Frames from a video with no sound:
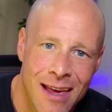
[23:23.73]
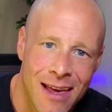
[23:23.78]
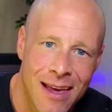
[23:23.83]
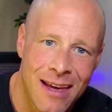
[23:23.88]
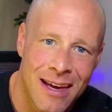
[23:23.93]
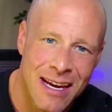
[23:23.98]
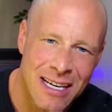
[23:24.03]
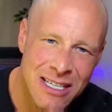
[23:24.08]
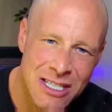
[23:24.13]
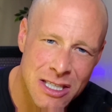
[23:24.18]

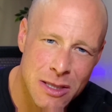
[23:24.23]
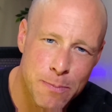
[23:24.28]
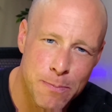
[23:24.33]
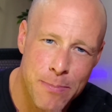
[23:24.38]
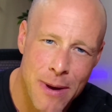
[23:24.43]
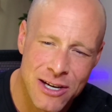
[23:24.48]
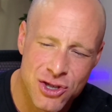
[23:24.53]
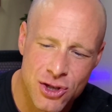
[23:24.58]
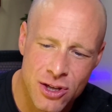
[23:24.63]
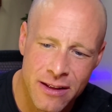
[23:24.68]

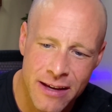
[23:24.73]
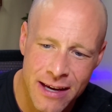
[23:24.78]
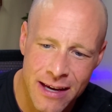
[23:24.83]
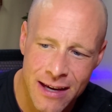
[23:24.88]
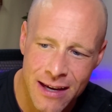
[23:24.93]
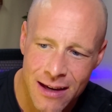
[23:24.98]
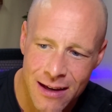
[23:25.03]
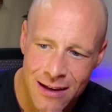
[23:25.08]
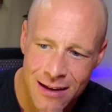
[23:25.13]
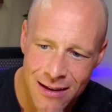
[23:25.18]

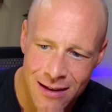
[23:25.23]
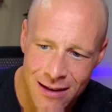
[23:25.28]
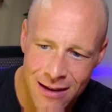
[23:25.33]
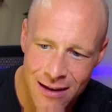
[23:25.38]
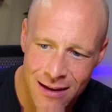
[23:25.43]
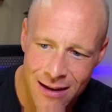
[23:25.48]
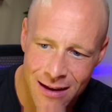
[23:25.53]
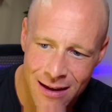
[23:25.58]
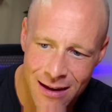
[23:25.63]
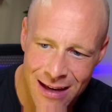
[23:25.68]
Especially,
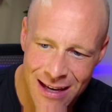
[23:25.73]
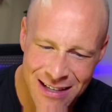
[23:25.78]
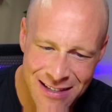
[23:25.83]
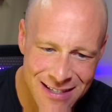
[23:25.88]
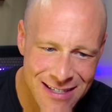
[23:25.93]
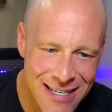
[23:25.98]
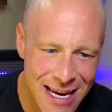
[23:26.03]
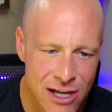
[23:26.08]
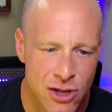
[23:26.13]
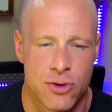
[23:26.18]
it's
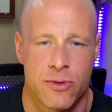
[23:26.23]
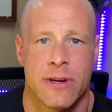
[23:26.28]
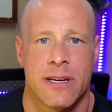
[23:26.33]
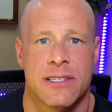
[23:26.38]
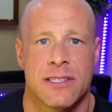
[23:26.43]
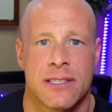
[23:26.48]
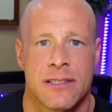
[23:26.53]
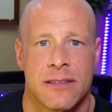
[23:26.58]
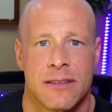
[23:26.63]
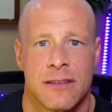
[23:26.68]

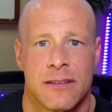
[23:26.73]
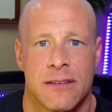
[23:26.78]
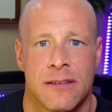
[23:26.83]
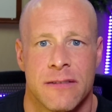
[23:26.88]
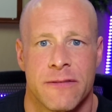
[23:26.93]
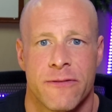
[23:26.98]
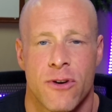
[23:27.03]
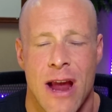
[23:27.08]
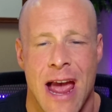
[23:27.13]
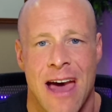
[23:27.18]
dangerous
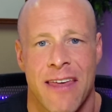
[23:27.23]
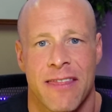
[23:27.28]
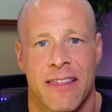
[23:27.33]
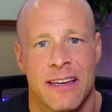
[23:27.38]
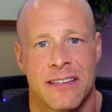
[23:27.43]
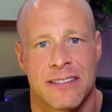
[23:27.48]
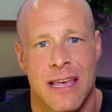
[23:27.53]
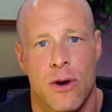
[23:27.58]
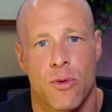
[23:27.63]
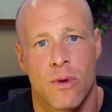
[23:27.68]
for
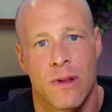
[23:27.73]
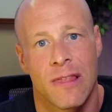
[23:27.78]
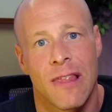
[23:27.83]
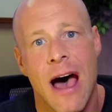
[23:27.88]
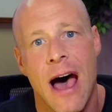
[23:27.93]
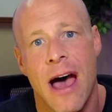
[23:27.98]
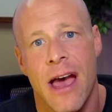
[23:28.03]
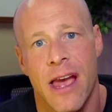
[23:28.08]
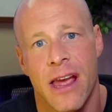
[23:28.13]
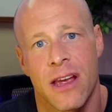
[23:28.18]
athletes that
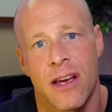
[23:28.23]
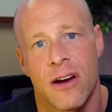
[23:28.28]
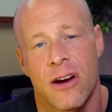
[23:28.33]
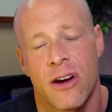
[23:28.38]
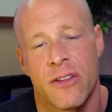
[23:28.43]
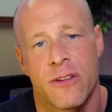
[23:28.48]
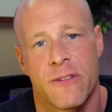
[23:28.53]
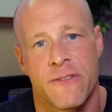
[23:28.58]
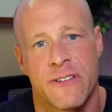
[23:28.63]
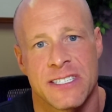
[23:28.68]
rely
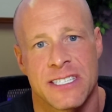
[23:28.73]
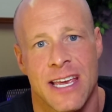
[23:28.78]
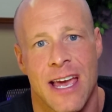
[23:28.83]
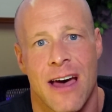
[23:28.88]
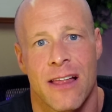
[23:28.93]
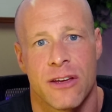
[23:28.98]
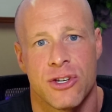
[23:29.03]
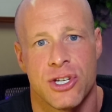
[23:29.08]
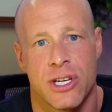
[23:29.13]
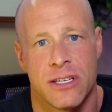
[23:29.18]
on their
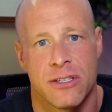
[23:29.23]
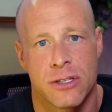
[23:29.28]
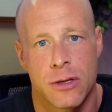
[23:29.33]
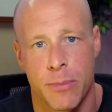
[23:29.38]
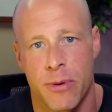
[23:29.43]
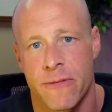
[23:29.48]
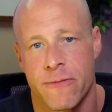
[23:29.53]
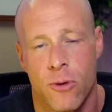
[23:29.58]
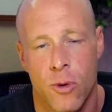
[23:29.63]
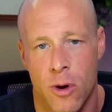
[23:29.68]
physiology to
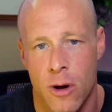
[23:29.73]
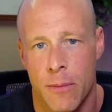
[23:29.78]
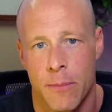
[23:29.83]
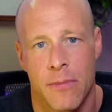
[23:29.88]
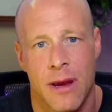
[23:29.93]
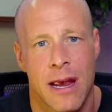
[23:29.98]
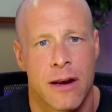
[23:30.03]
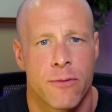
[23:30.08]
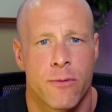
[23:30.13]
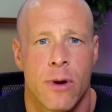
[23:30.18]
perform
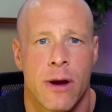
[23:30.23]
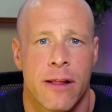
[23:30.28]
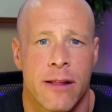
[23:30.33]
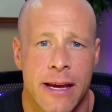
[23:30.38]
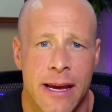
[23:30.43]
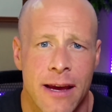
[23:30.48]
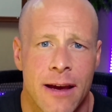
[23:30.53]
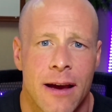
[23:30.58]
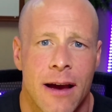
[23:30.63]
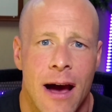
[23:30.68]
at a
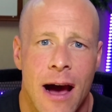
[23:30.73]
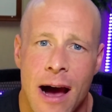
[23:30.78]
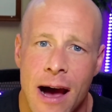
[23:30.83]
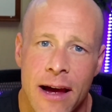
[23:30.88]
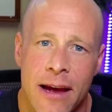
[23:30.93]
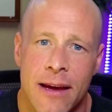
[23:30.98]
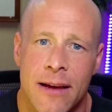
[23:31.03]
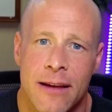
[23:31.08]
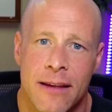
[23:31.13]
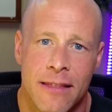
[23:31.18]
really
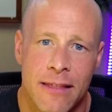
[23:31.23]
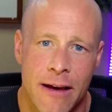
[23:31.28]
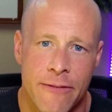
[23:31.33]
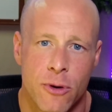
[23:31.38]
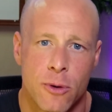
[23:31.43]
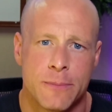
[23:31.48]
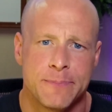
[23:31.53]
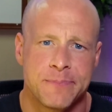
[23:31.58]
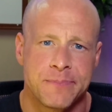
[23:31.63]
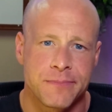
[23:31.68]
high
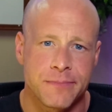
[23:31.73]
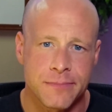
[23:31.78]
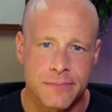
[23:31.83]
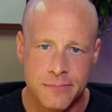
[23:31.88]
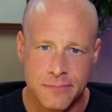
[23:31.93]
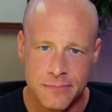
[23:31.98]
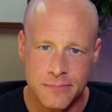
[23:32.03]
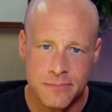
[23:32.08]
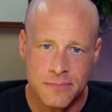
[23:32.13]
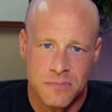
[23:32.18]
level.
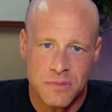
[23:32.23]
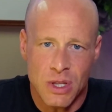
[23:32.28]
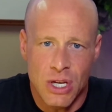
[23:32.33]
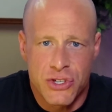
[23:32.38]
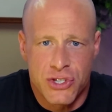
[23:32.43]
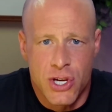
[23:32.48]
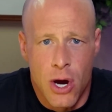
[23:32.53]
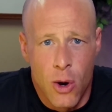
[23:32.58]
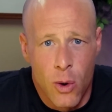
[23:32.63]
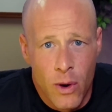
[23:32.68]

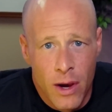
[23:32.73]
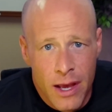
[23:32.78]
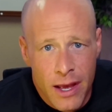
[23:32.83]
So,